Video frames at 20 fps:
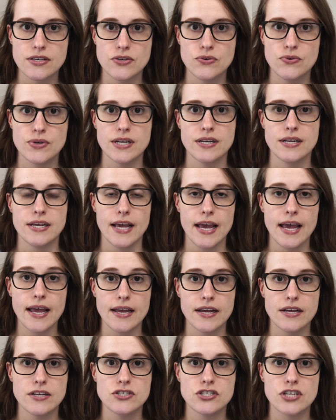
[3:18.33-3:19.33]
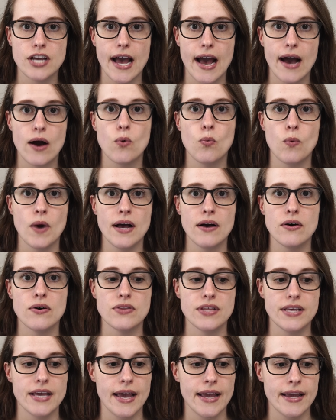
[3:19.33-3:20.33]
You can gauge how
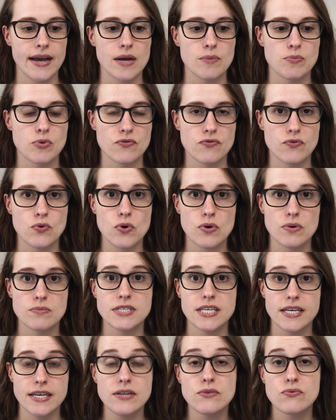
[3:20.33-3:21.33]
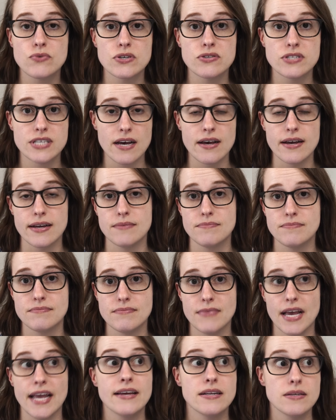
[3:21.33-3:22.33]
well the AI performed in real time
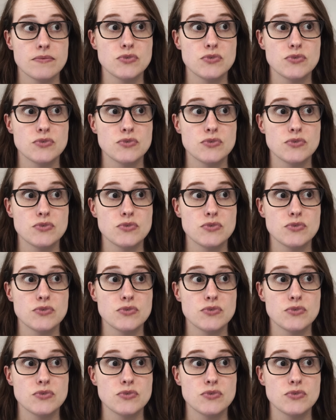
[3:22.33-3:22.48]
and